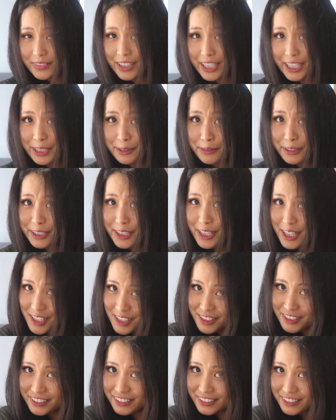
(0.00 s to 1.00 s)
Here we go.
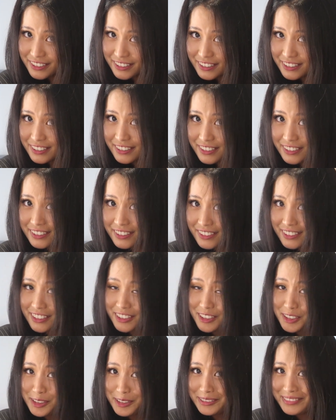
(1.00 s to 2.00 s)

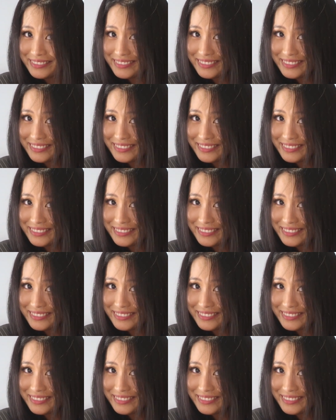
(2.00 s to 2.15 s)
Oh.